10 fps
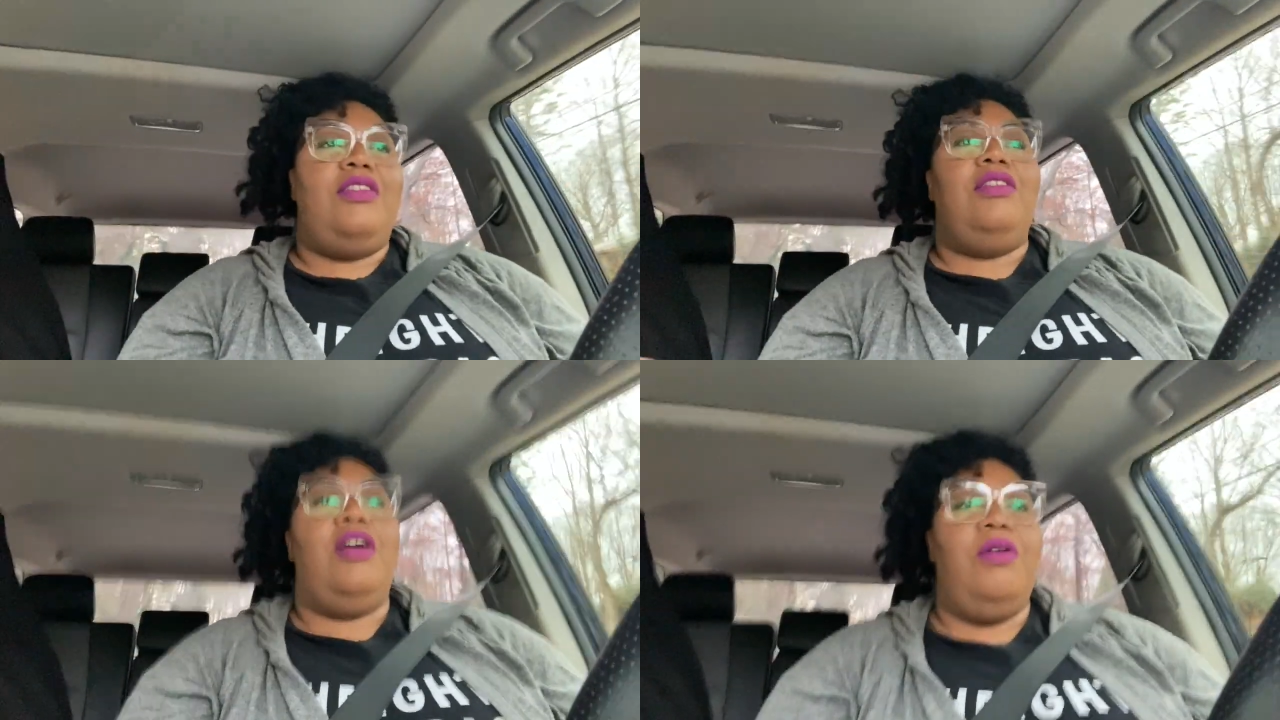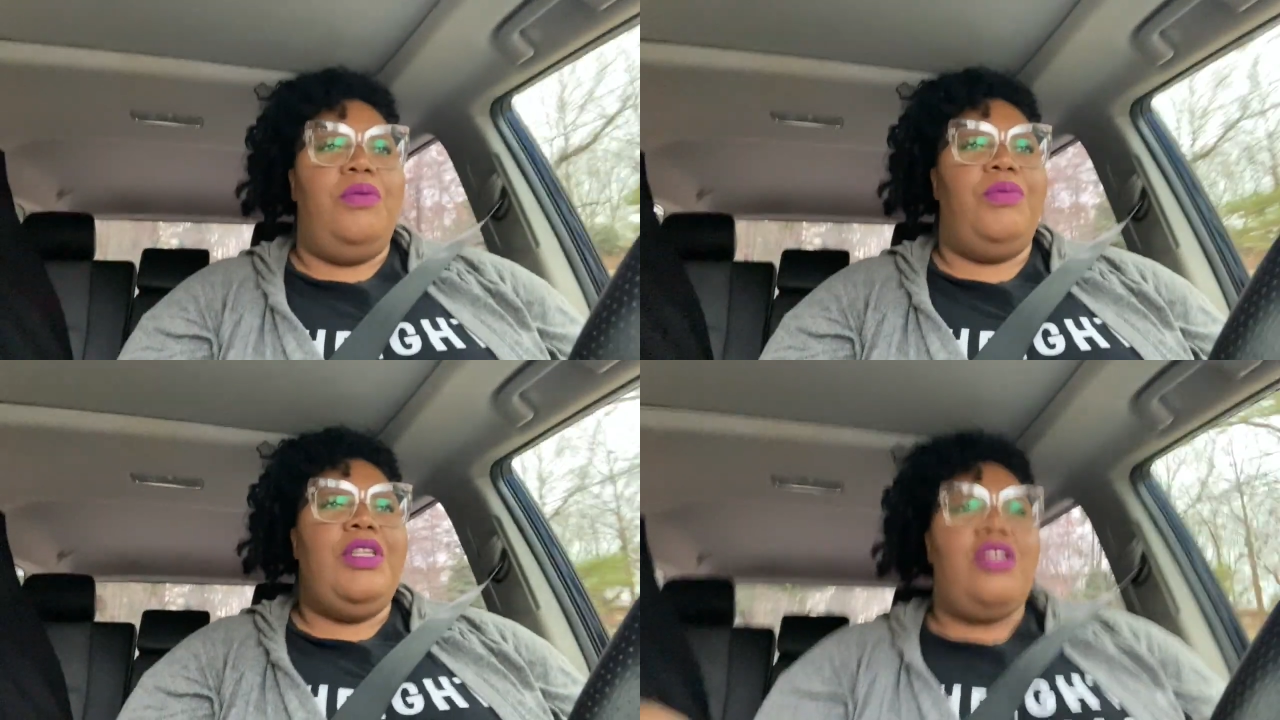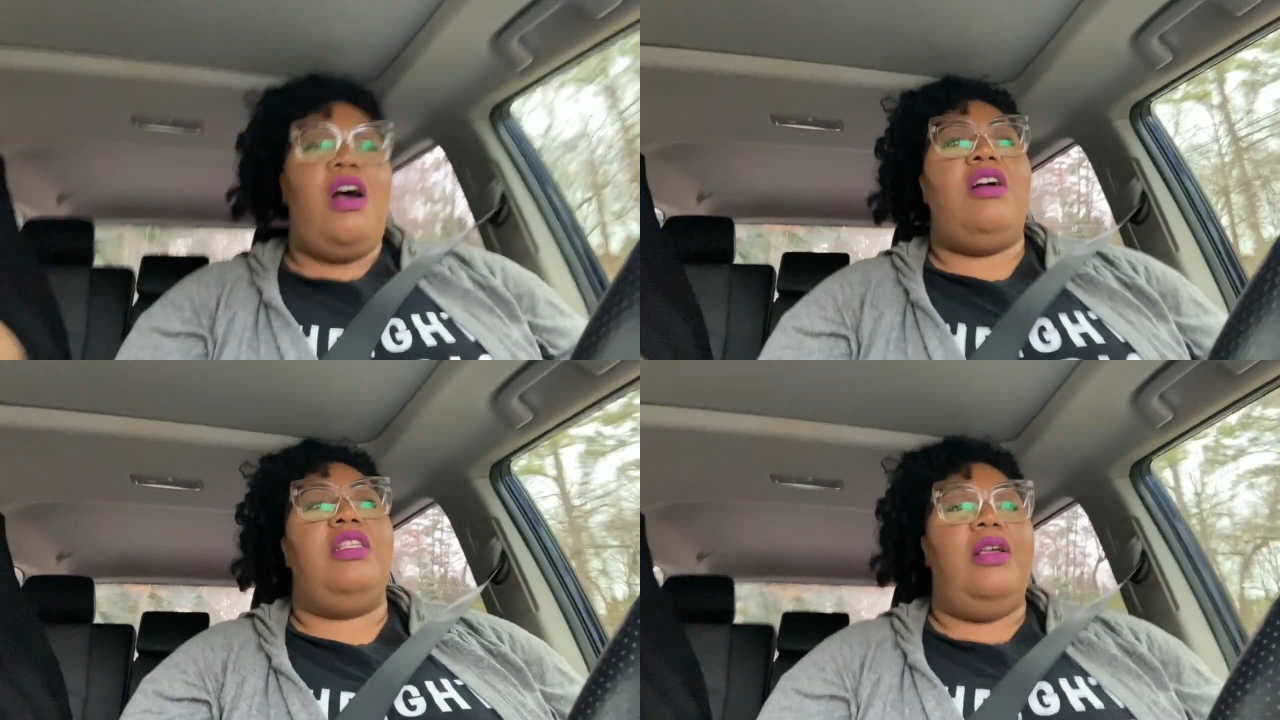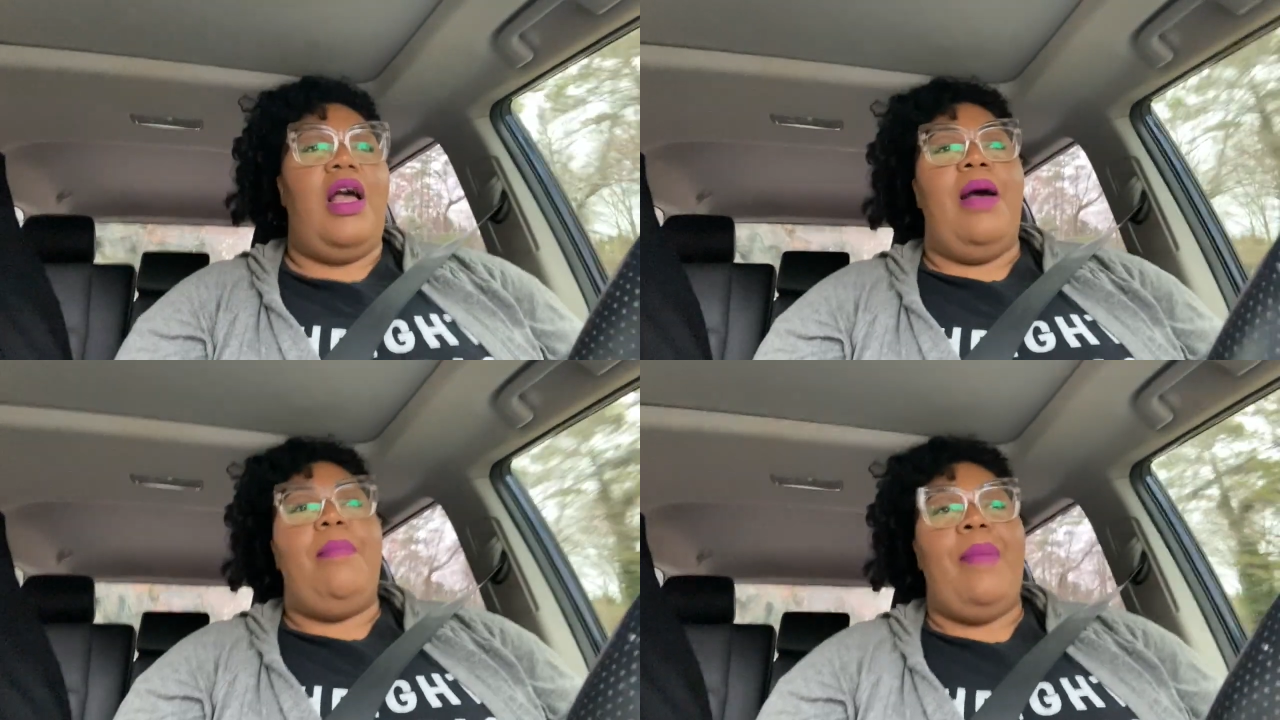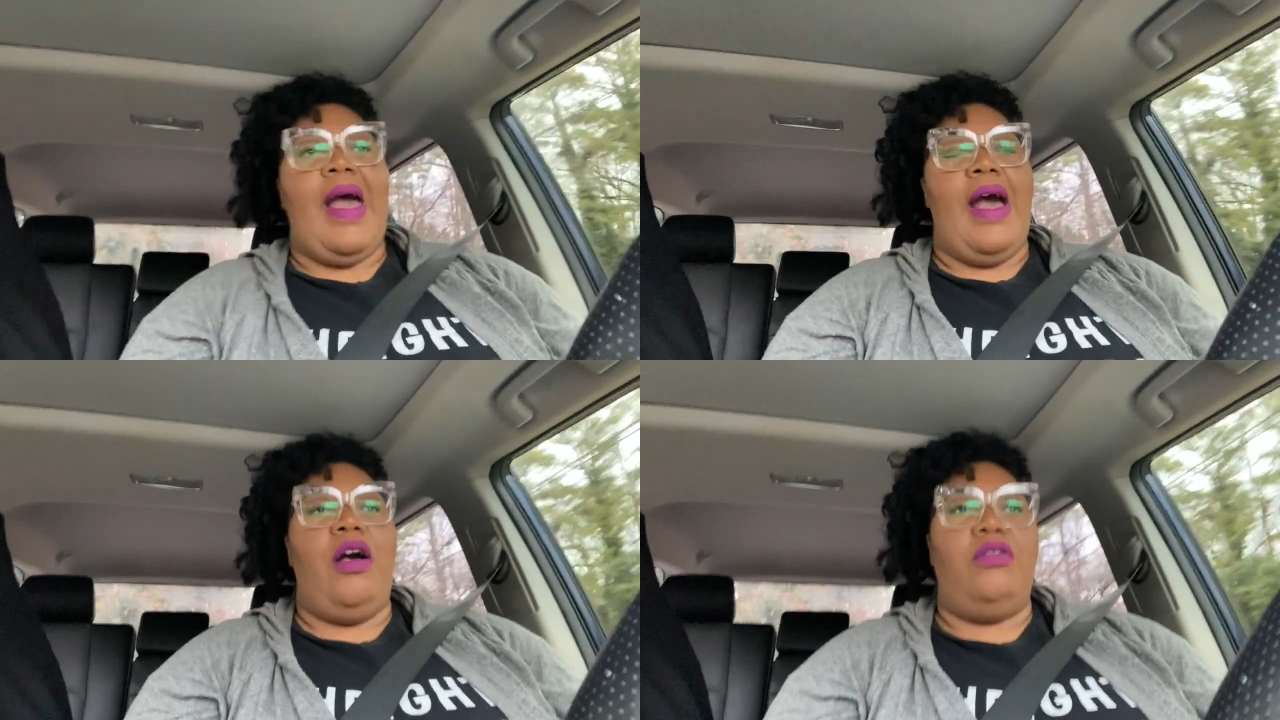we talked
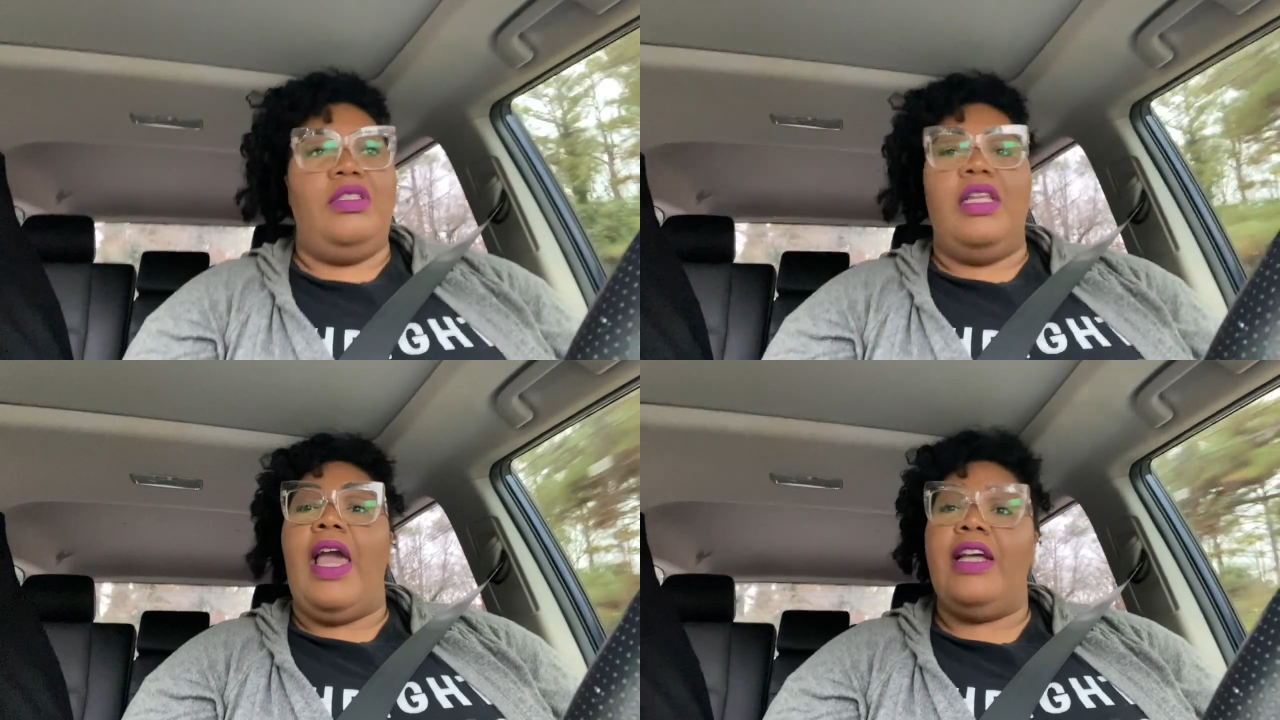about